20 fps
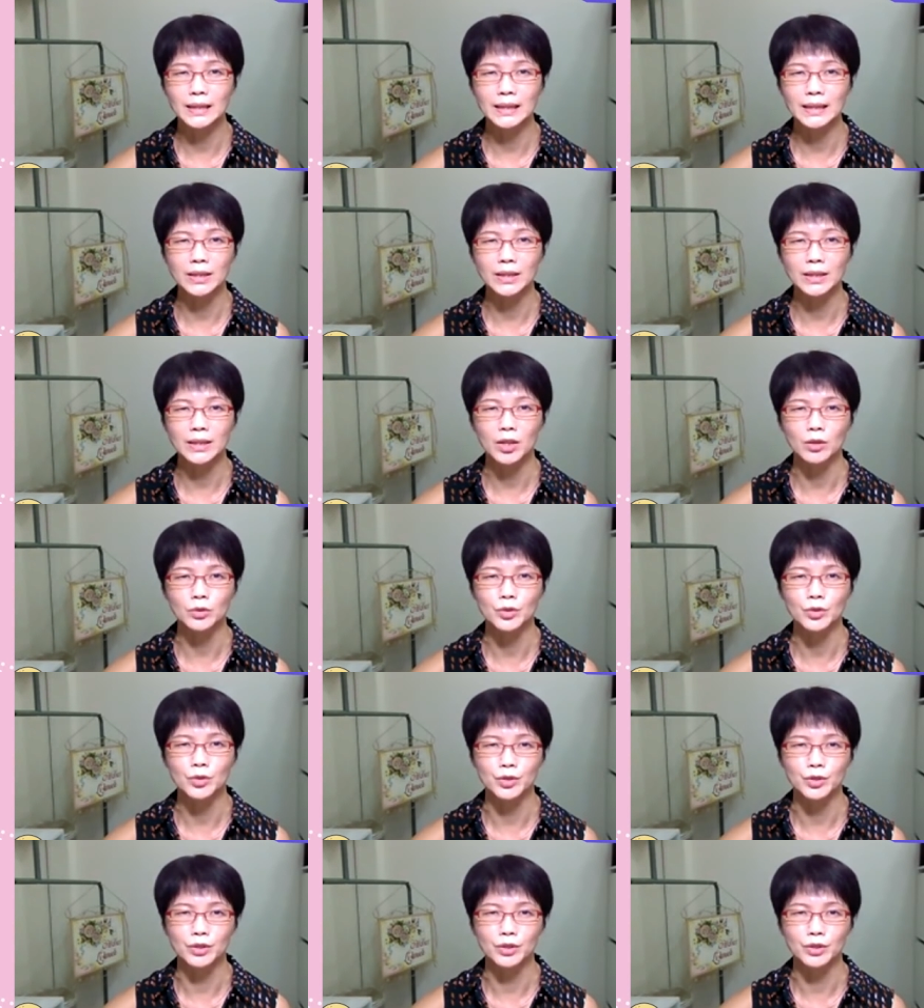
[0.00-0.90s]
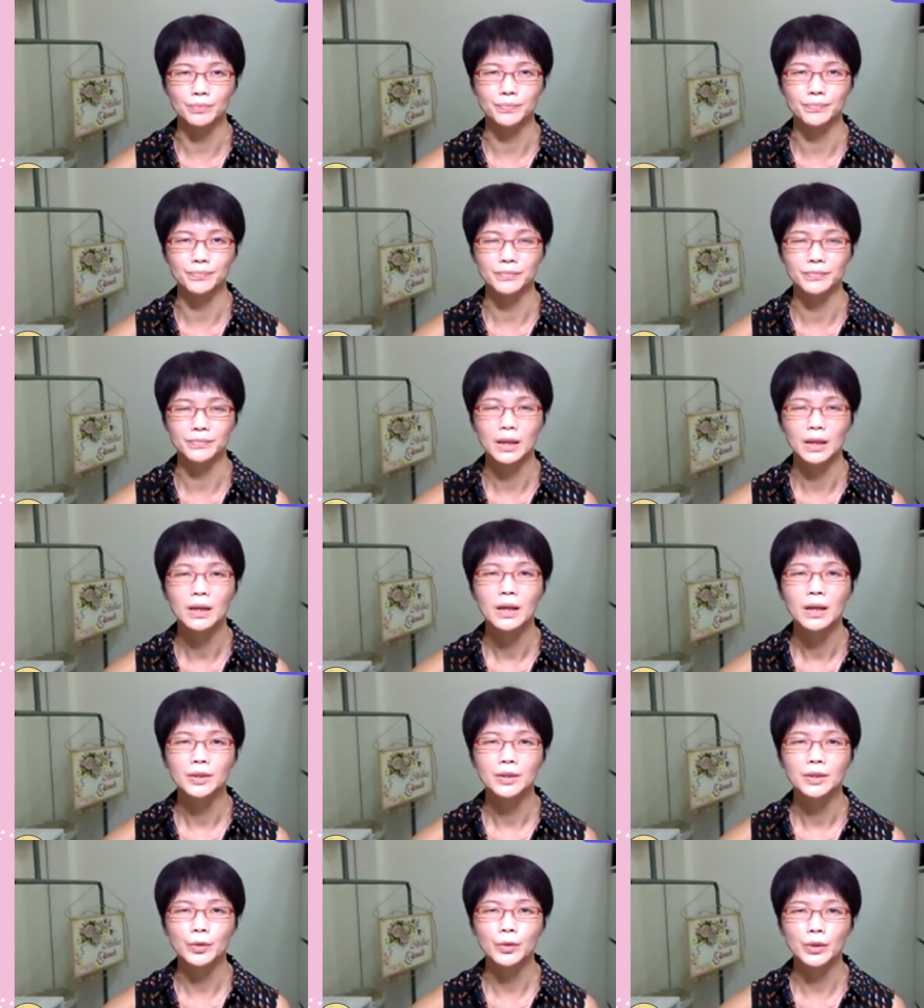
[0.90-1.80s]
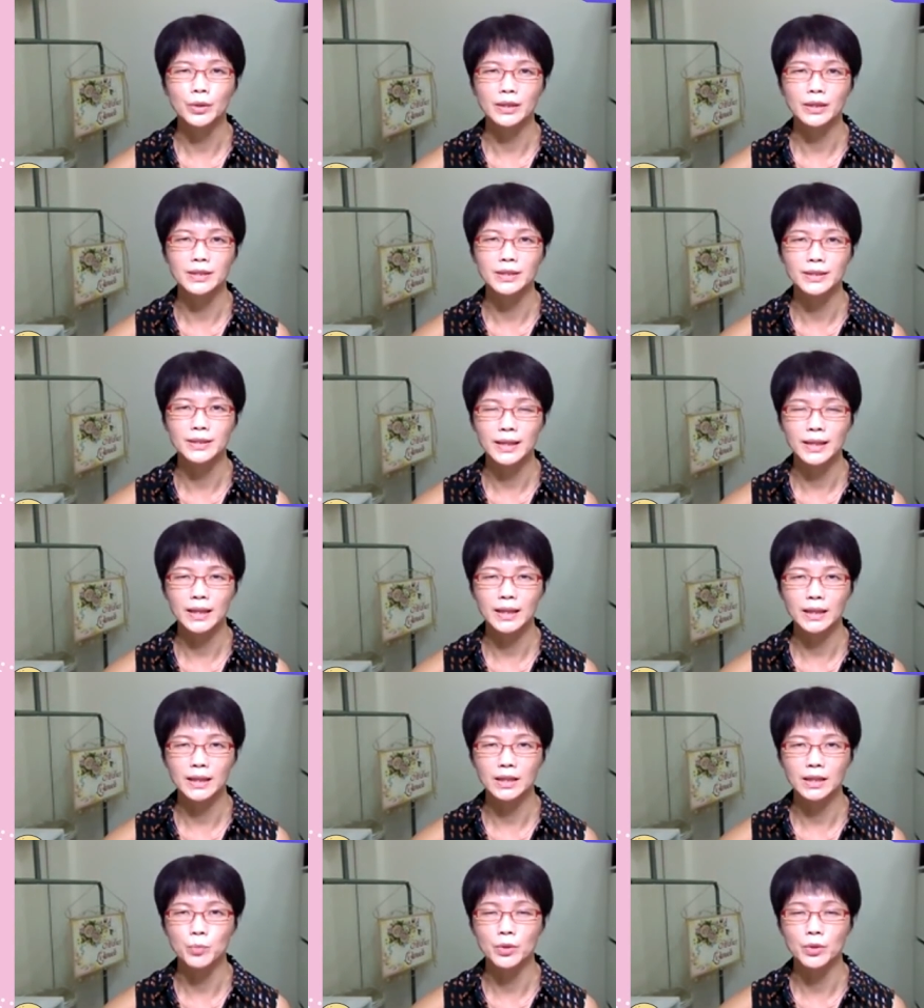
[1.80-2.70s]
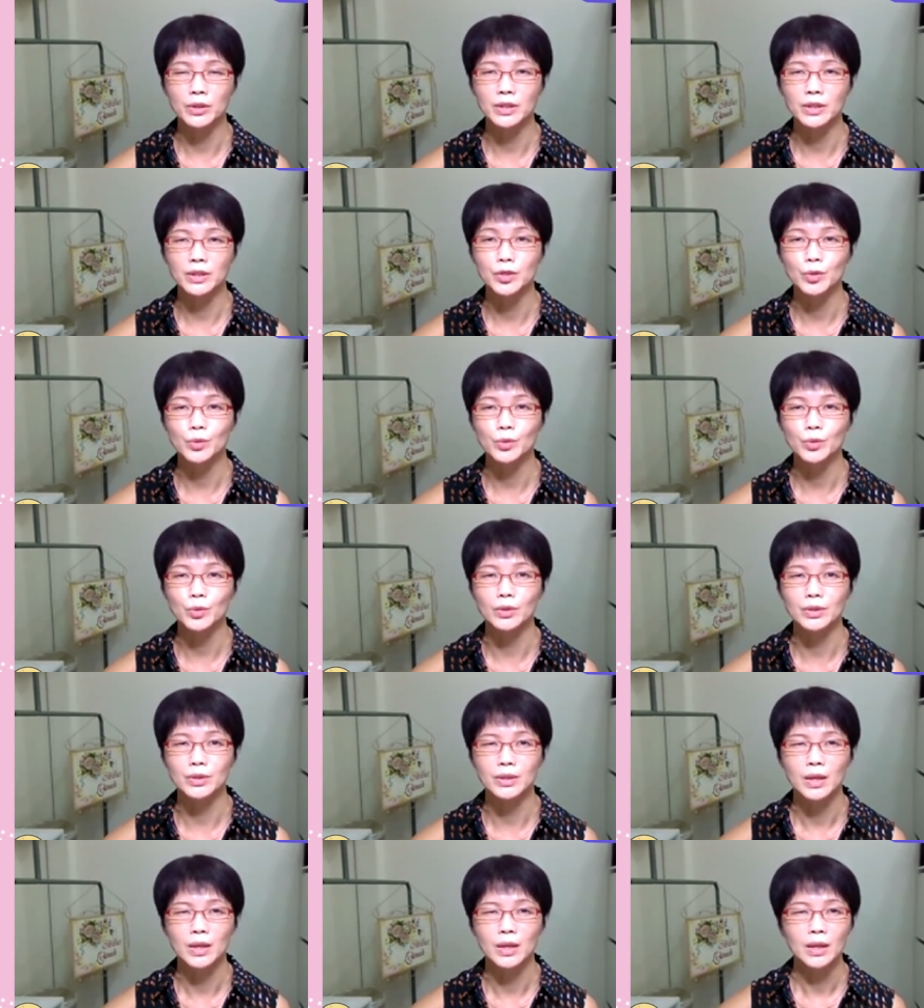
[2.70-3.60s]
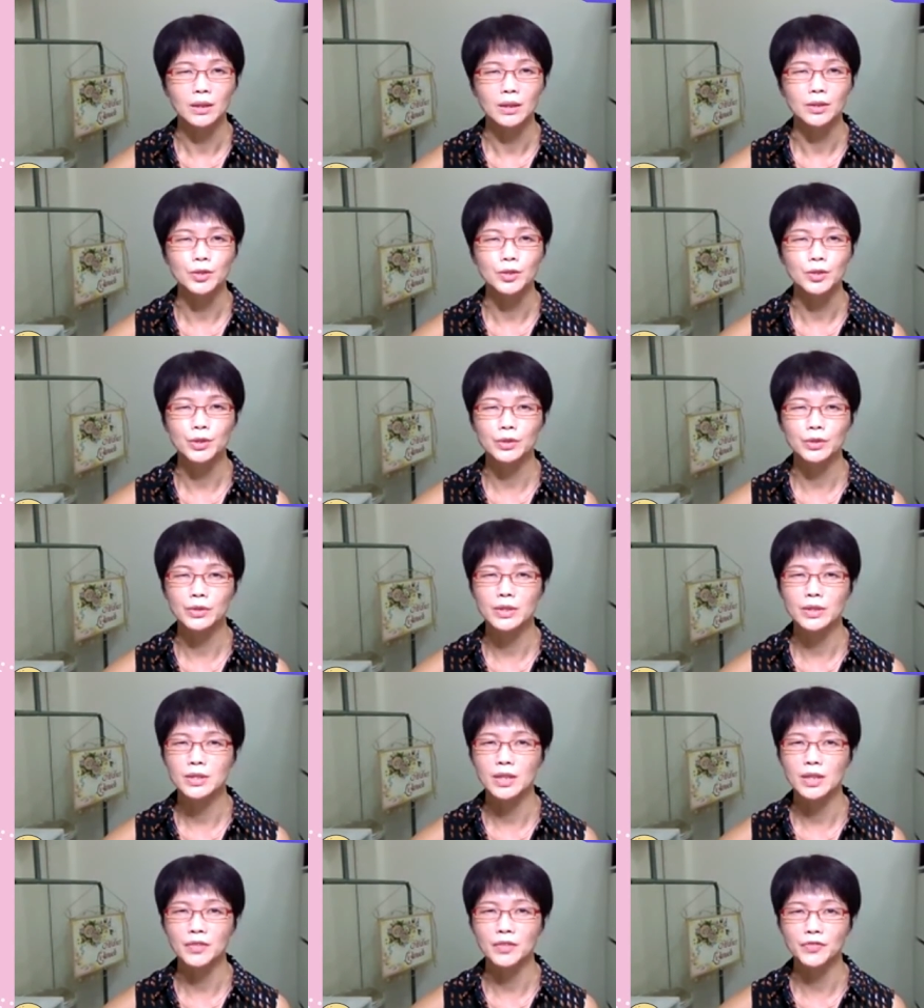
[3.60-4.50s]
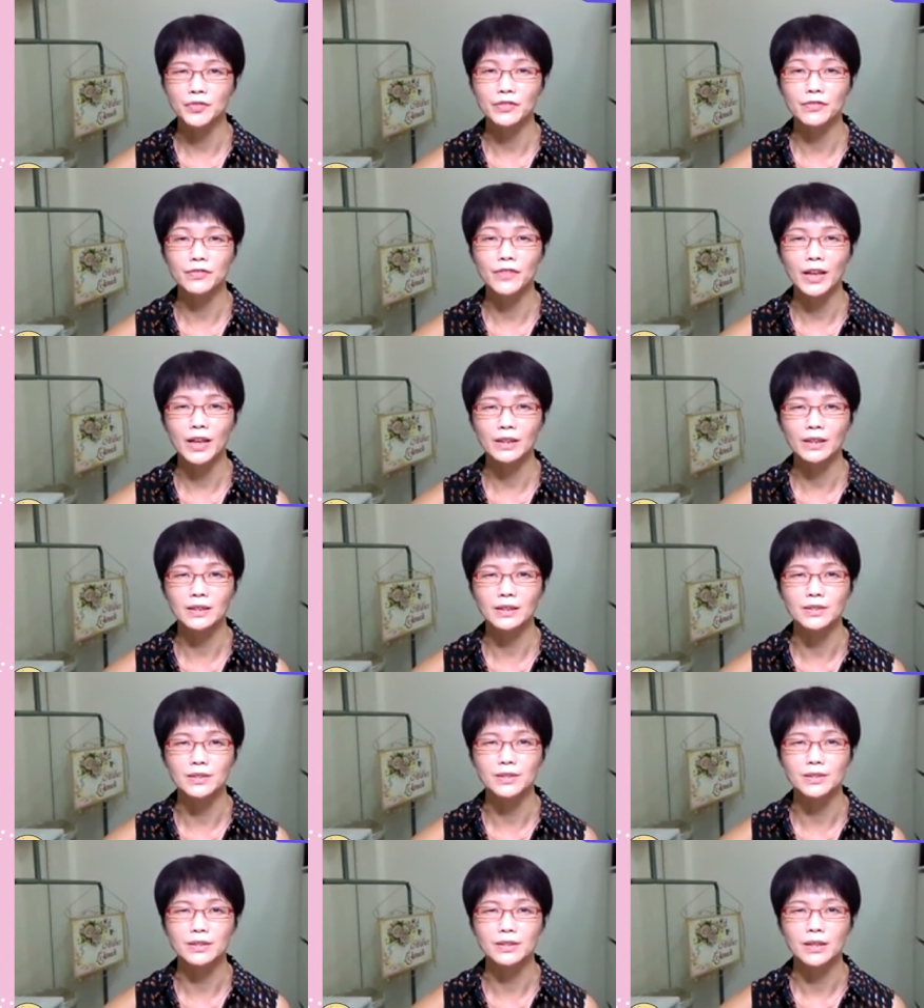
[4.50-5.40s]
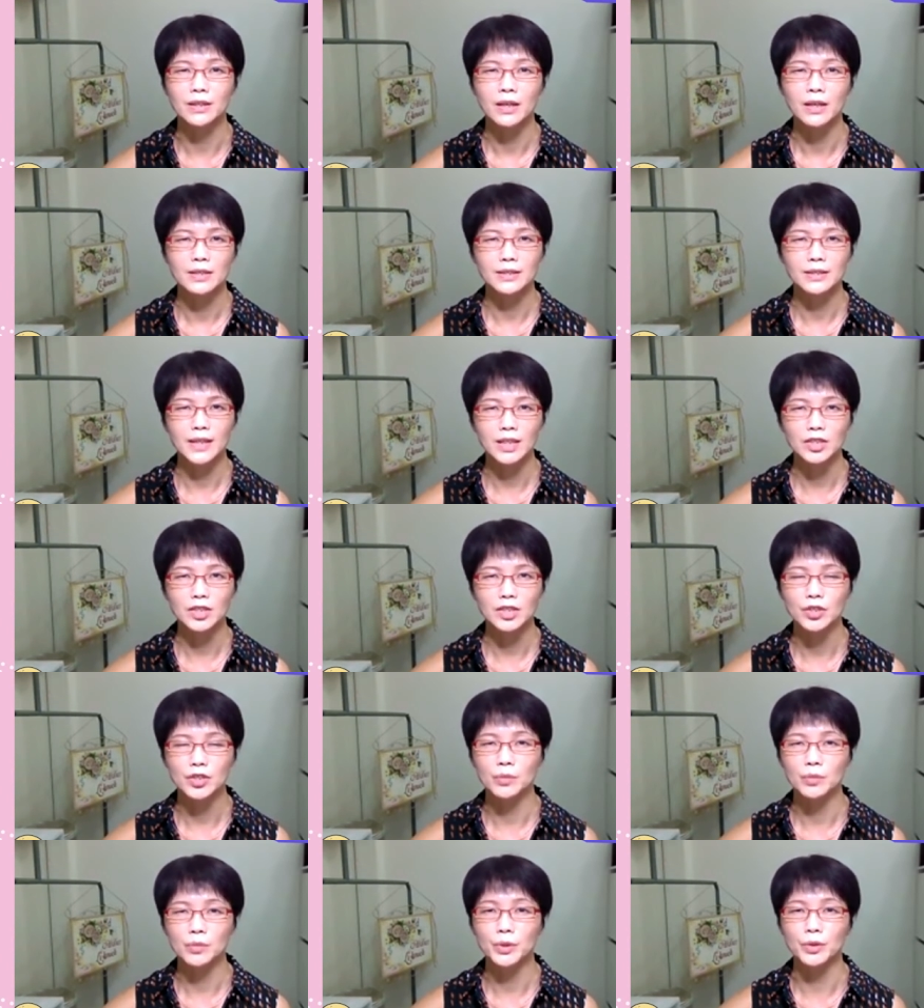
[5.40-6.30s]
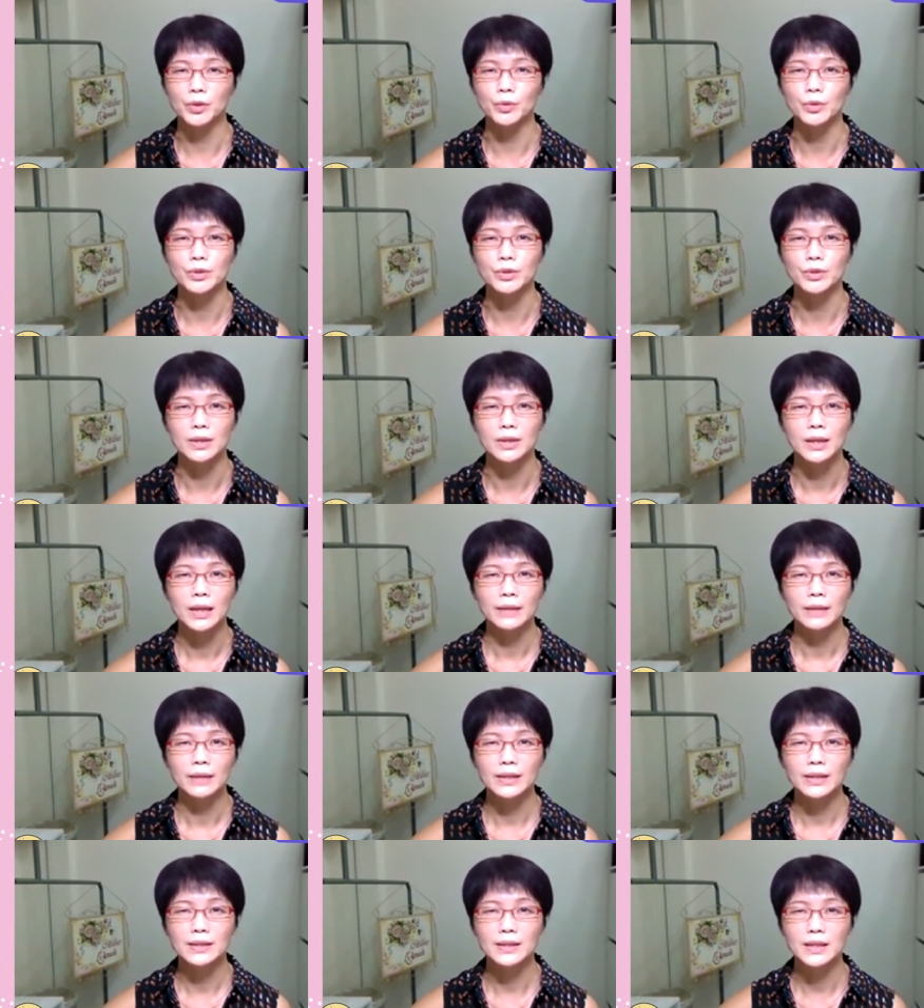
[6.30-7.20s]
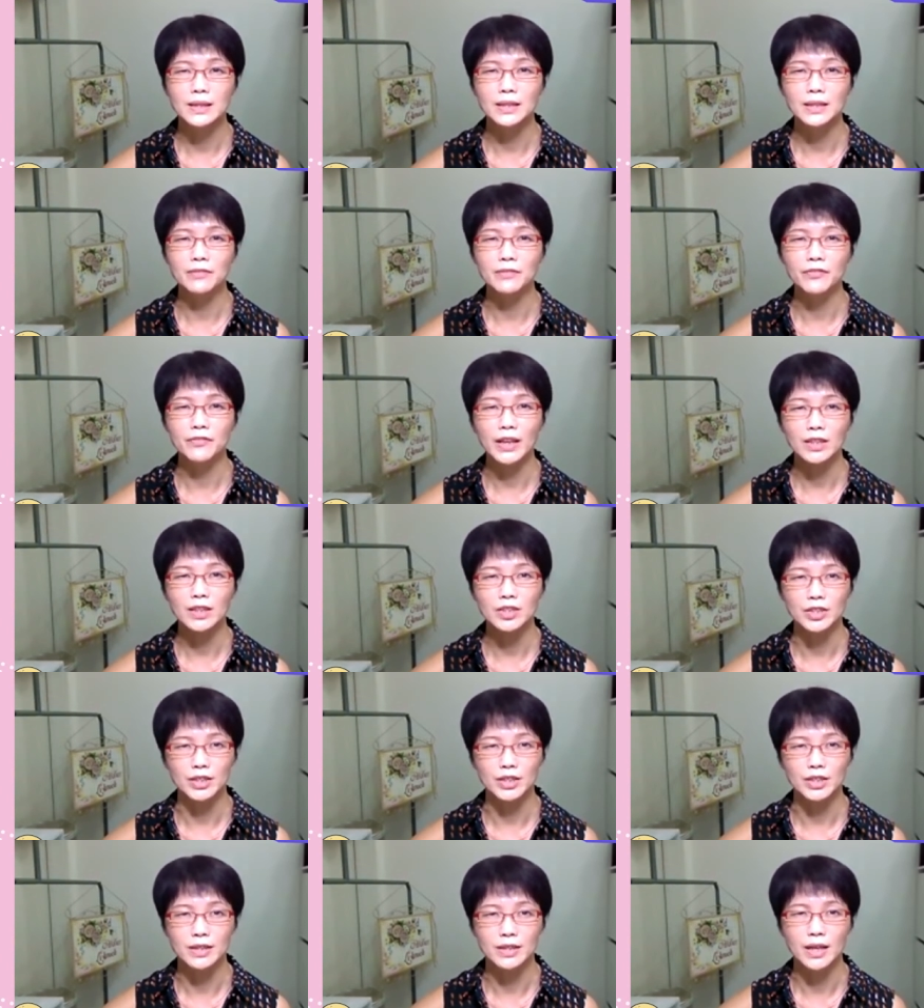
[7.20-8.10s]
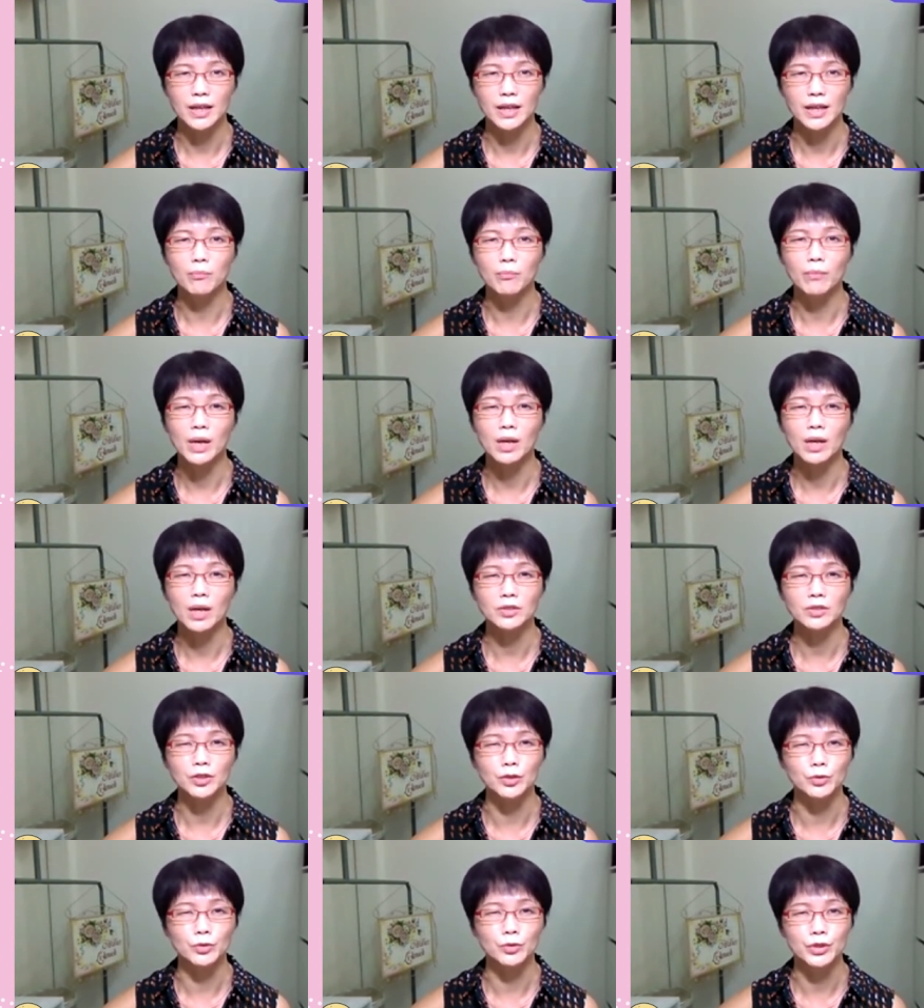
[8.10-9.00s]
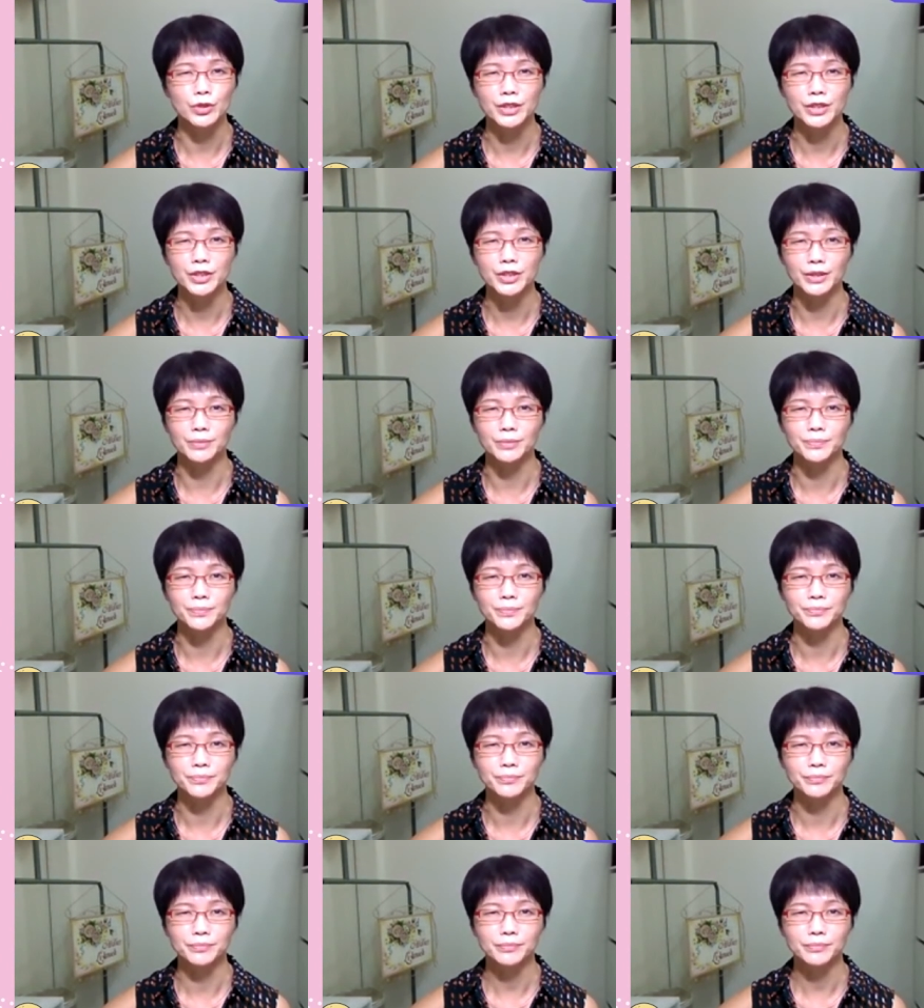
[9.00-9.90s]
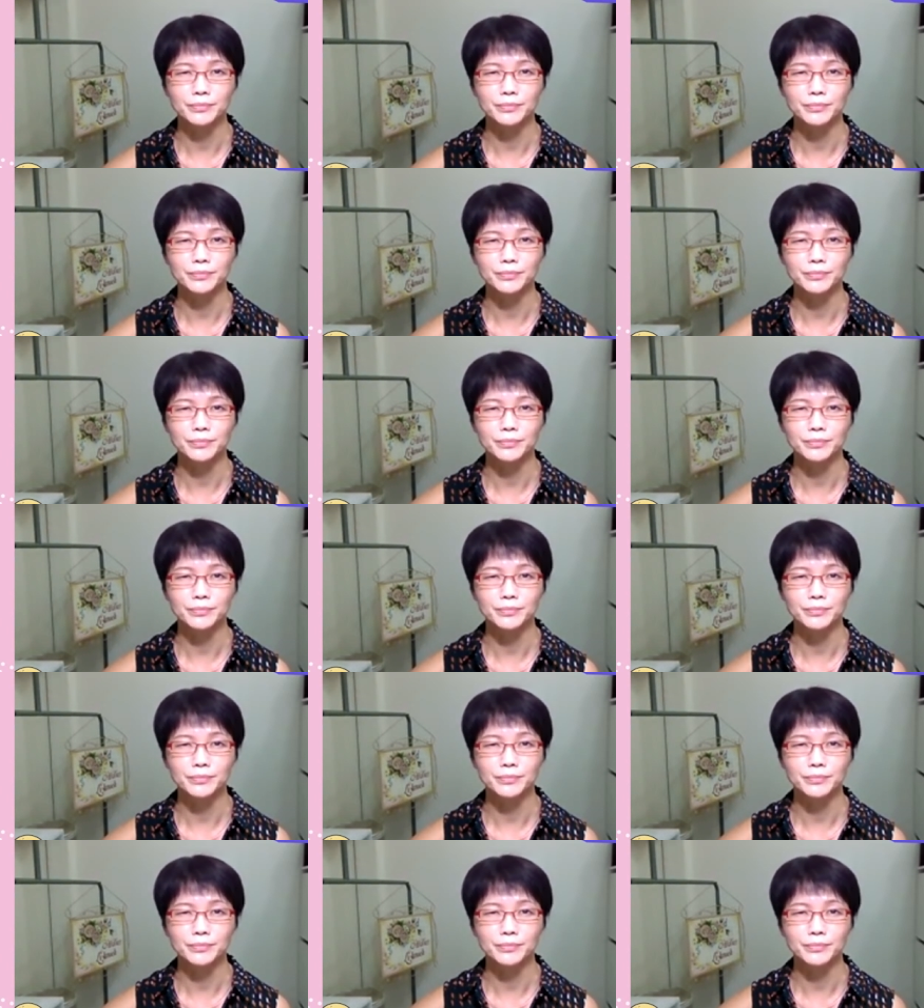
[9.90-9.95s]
Canadian culture. During their stay in the boarding schools, the children suffered violence, sexual abuse, disease infections, and malnutrition.